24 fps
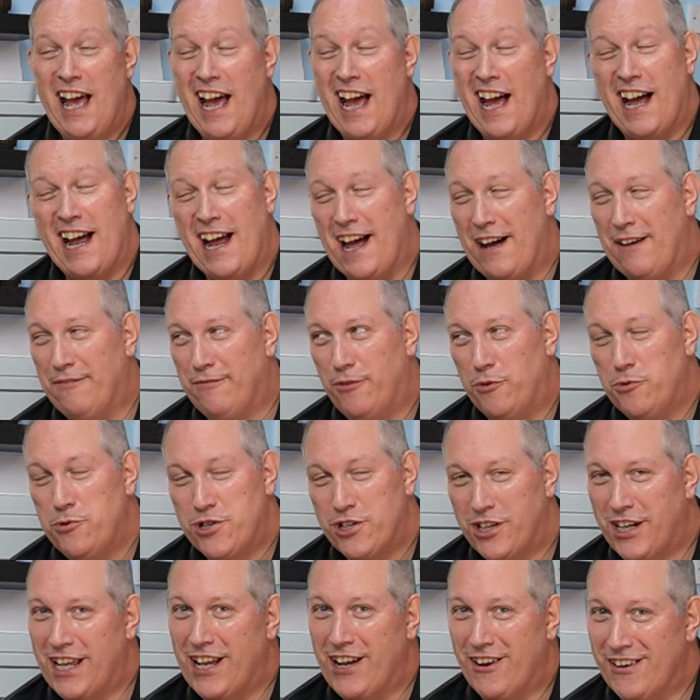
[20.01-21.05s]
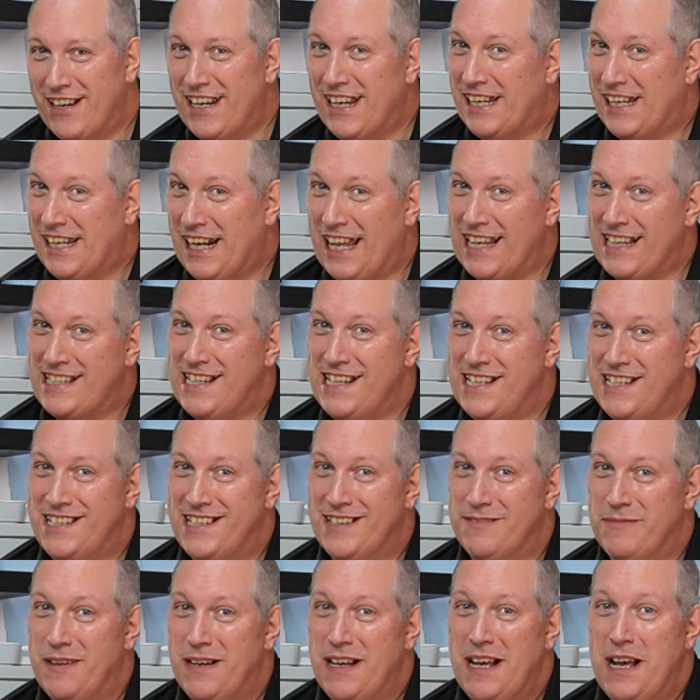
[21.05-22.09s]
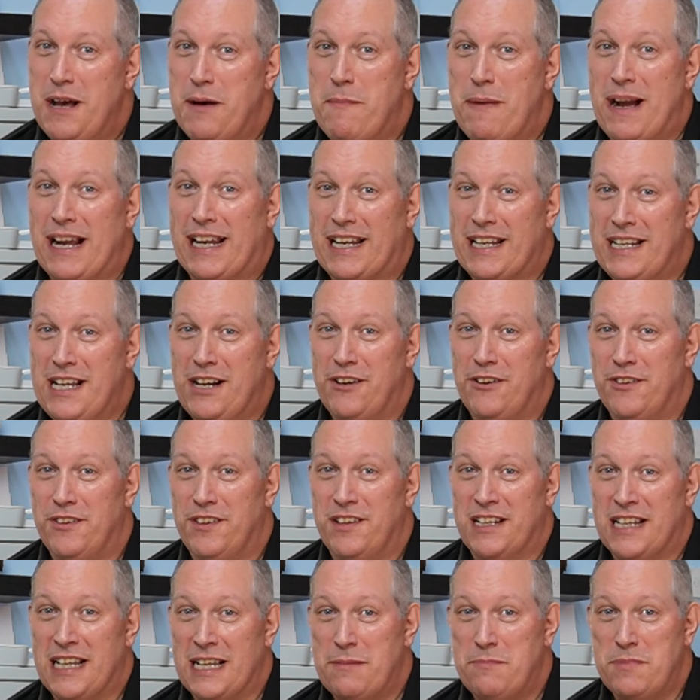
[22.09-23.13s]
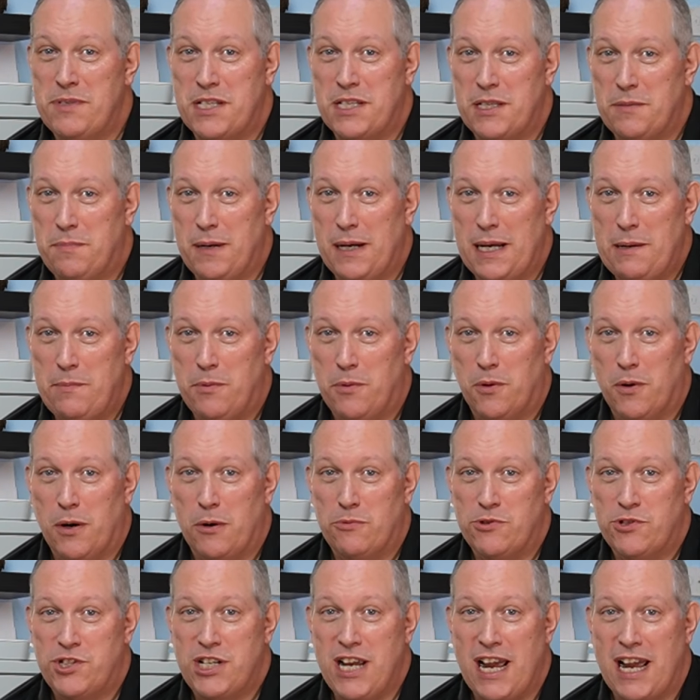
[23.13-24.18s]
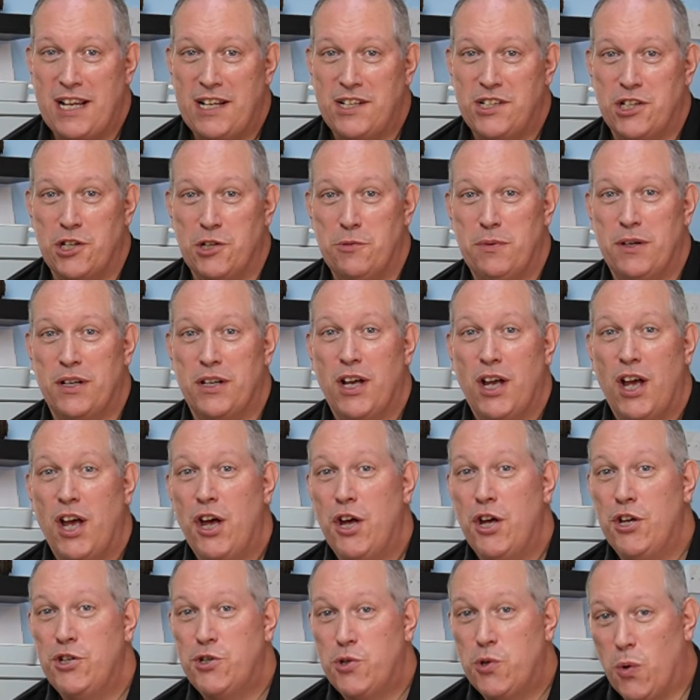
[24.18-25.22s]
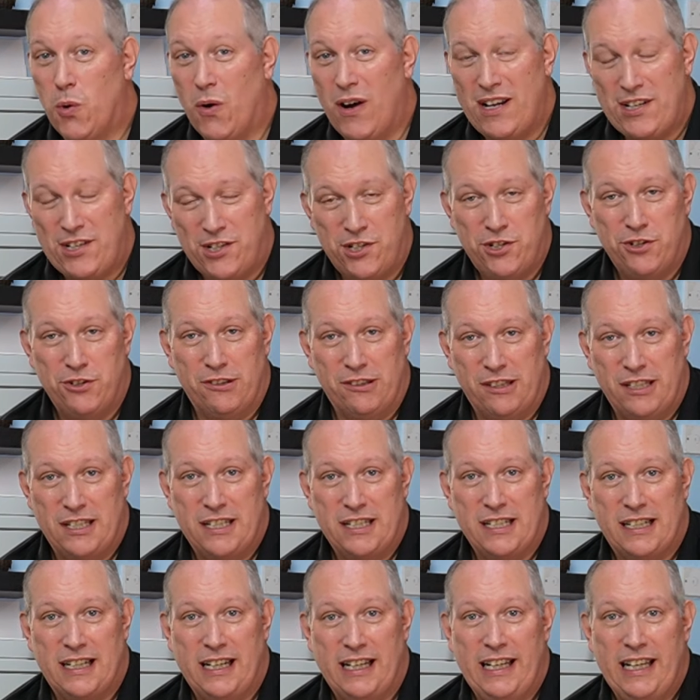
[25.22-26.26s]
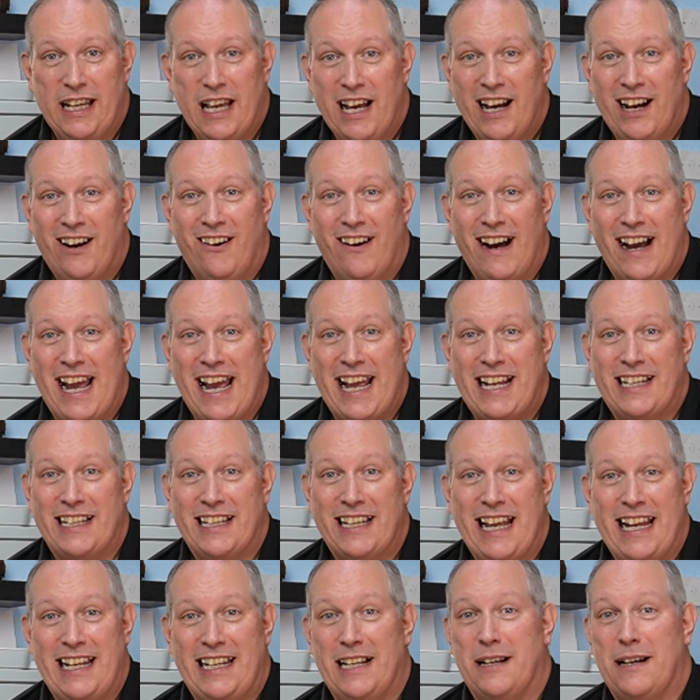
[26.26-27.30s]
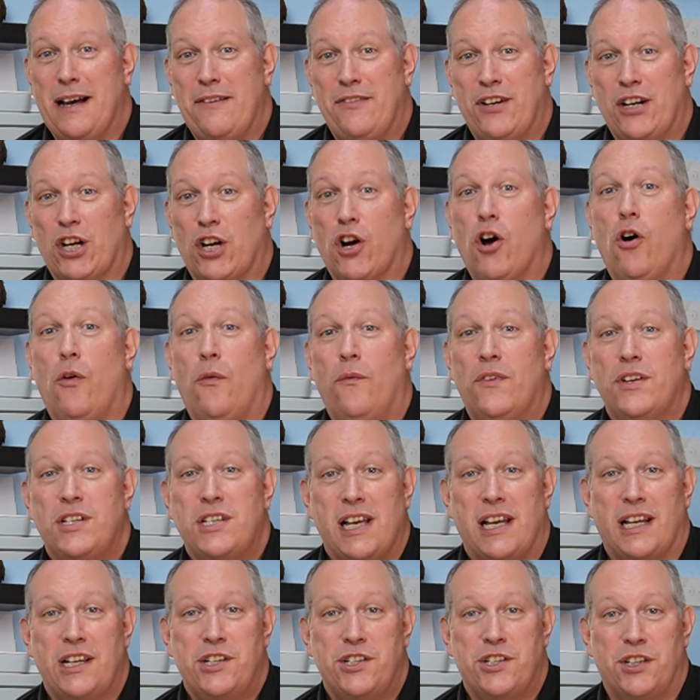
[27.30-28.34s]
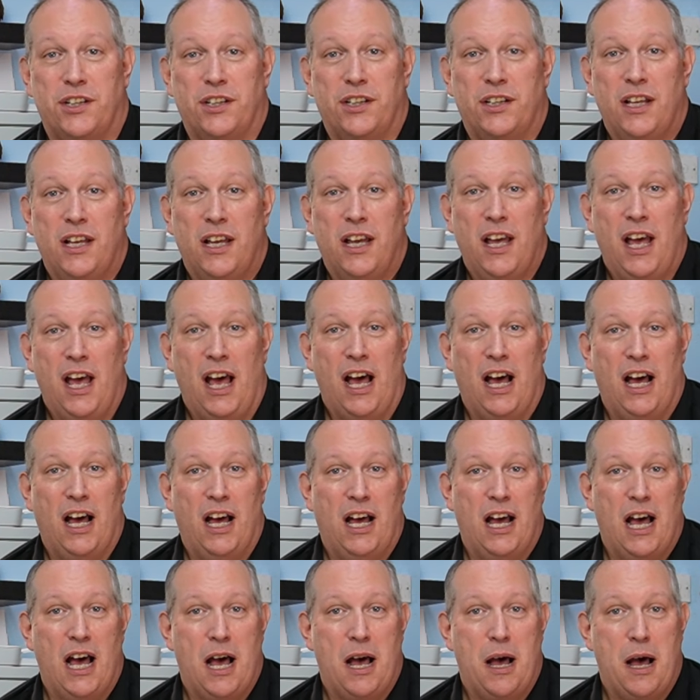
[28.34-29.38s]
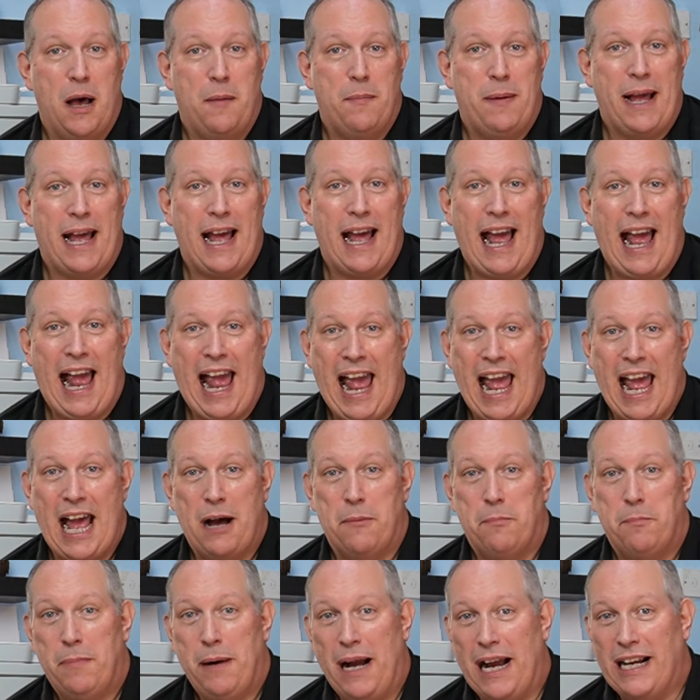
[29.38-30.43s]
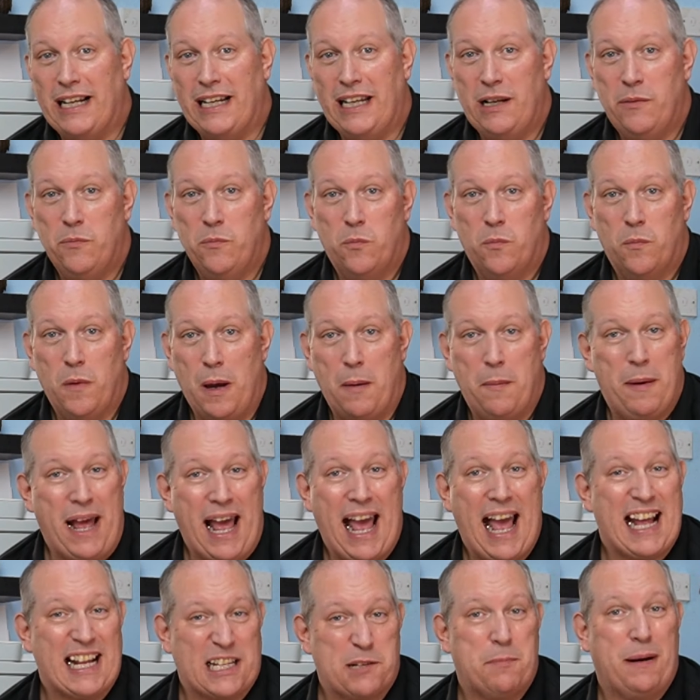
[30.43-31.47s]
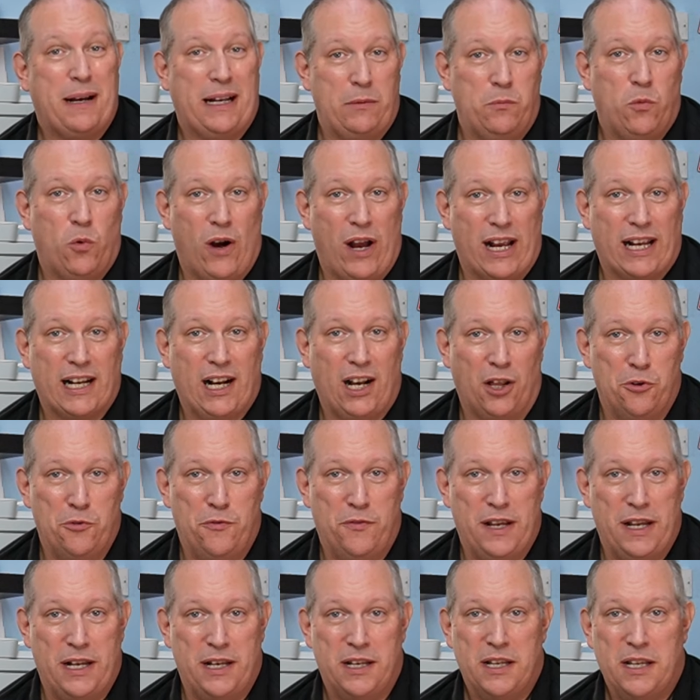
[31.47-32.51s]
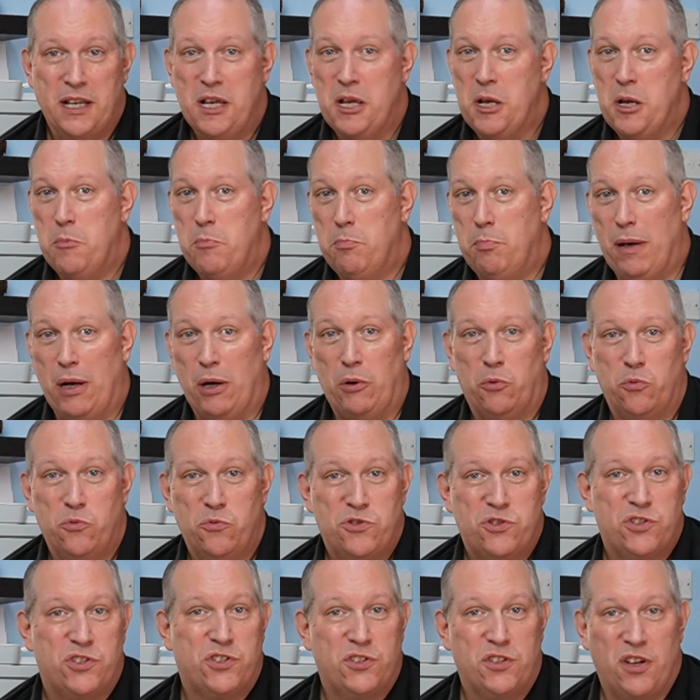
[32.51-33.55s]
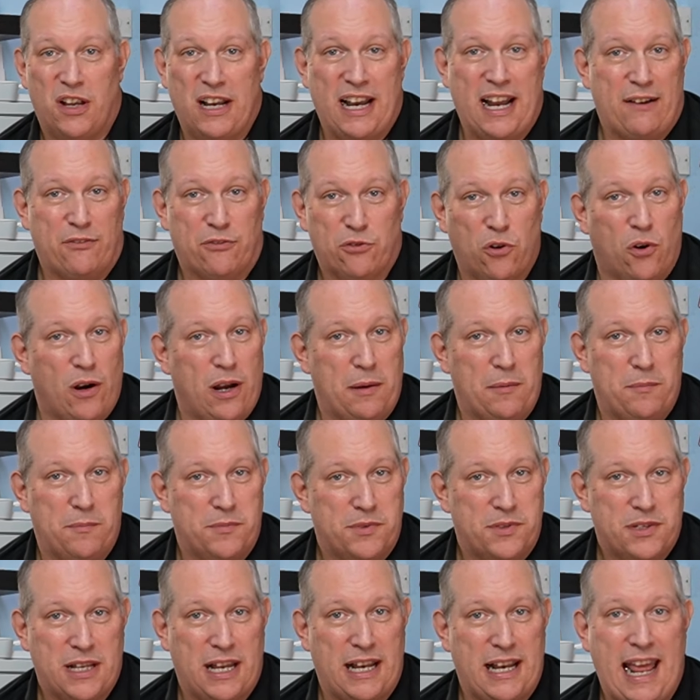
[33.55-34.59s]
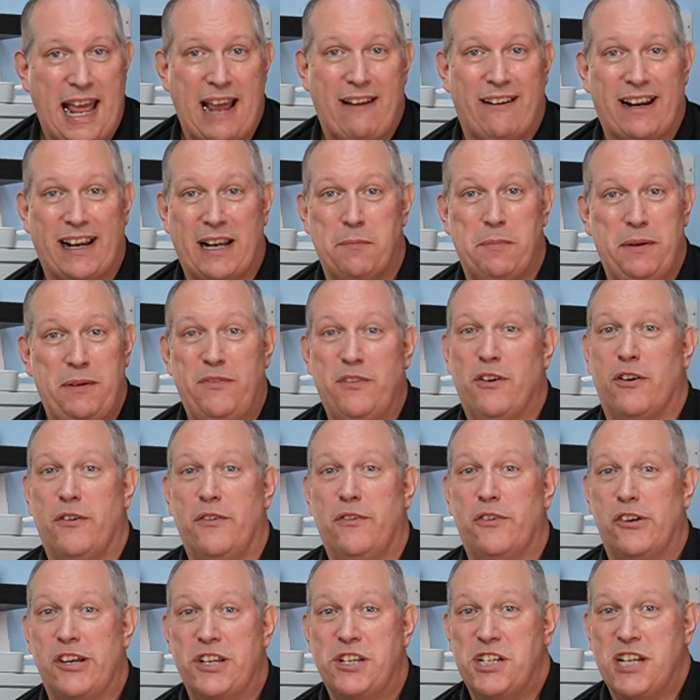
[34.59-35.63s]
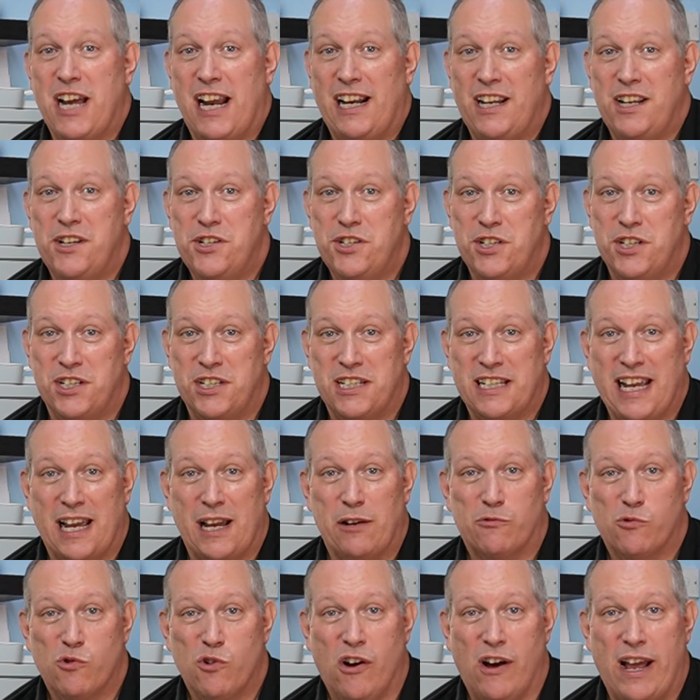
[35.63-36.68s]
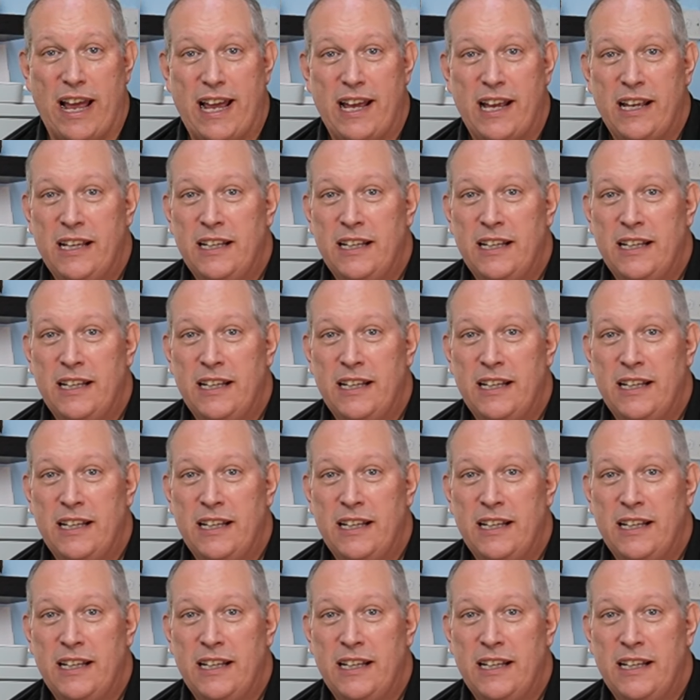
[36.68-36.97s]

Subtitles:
Unfortunately I neglected to make a note of the names of the people I was chatting to, but twice during the day I ended up having a conversation about how to paint white clothing, belts and other items, and how it can be very challenging to get right.